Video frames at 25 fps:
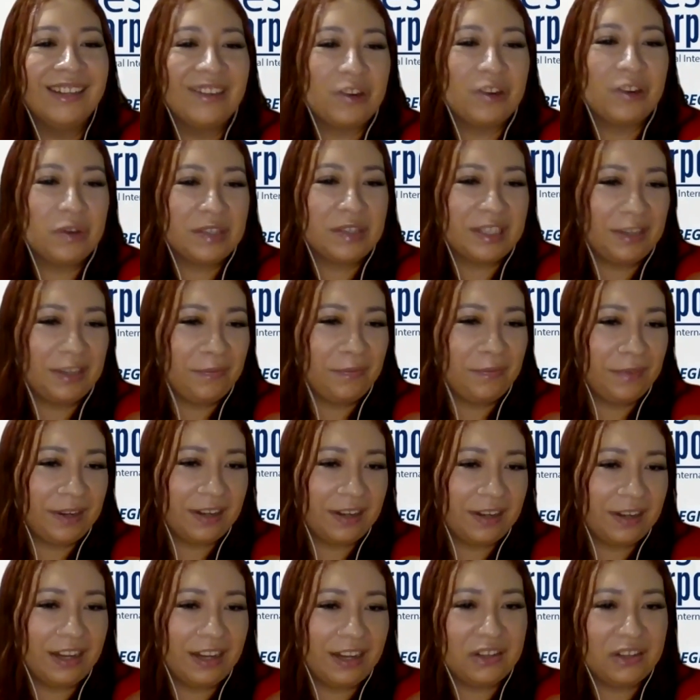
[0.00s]
José
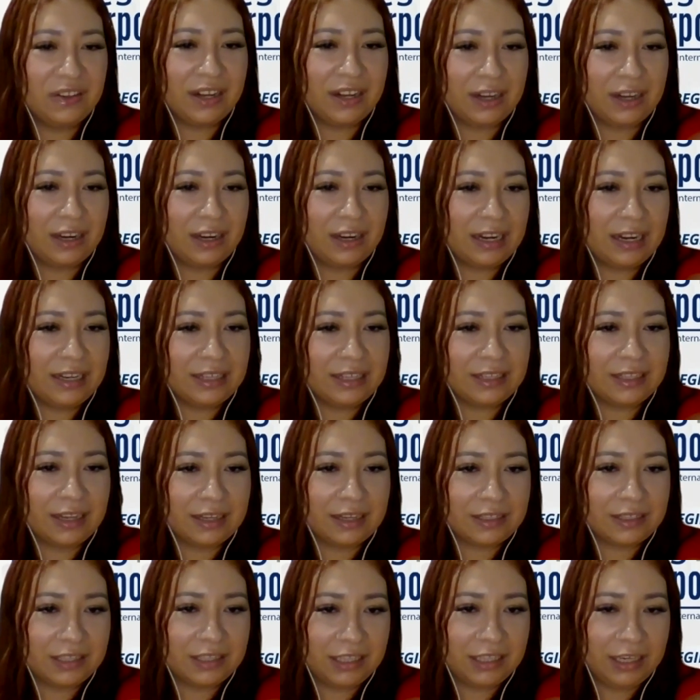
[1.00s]
Fernando Hernández
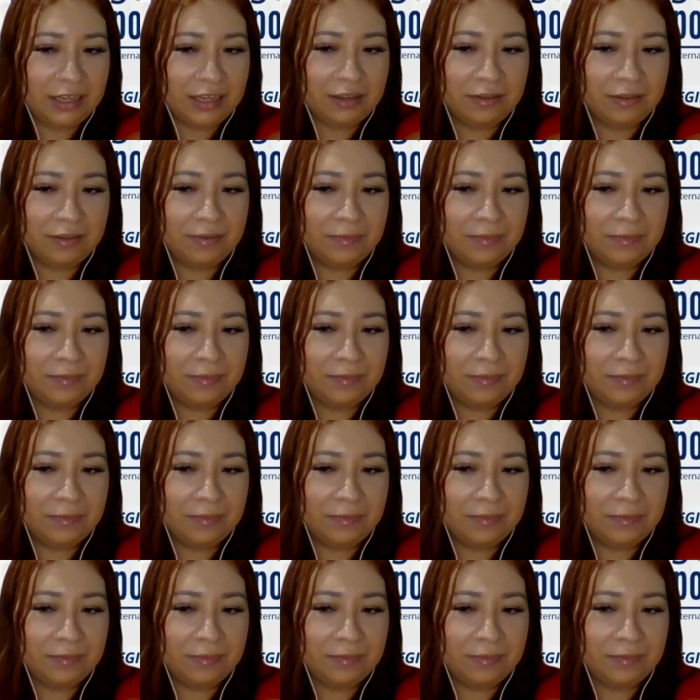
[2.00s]
García.